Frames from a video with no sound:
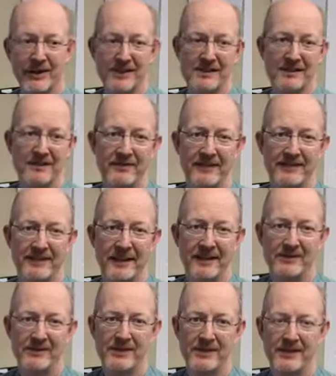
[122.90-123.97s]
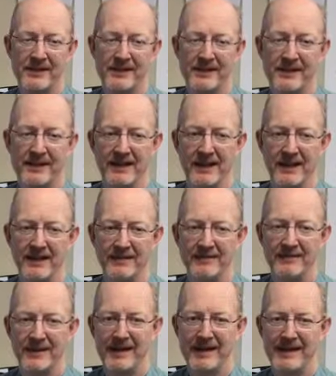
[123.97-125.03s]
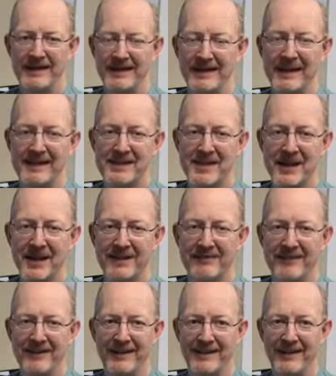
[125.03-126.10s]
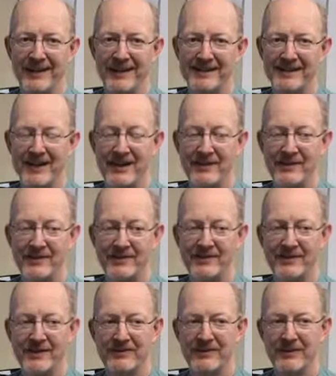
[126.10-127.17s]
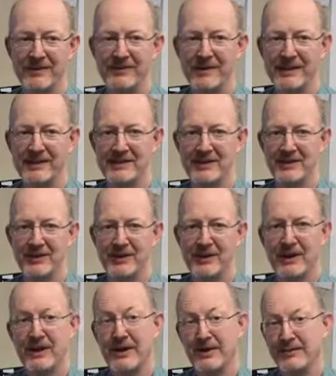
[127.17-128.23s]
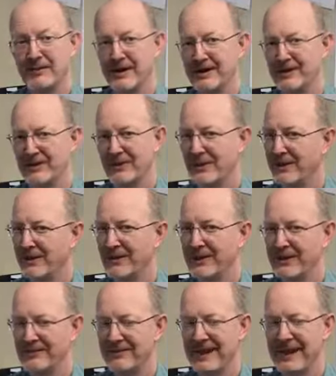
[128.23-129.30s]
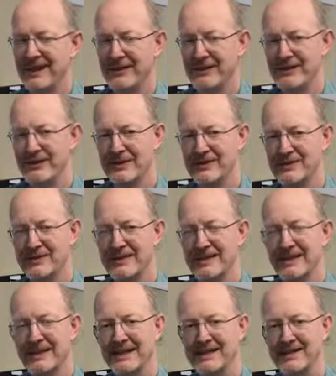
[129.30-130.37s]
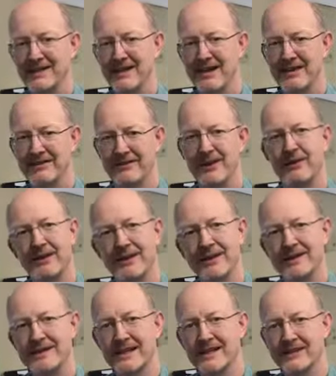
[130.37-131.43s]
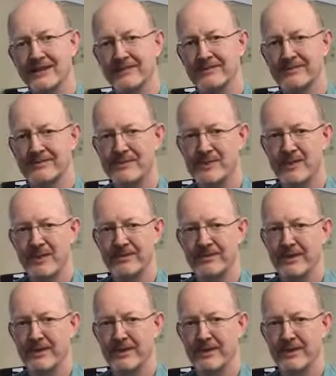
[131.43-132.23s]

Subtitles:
several times, and that's kind of fun, and that's always fun for a maze owner. But the real value is when it gets a lot of local attention. So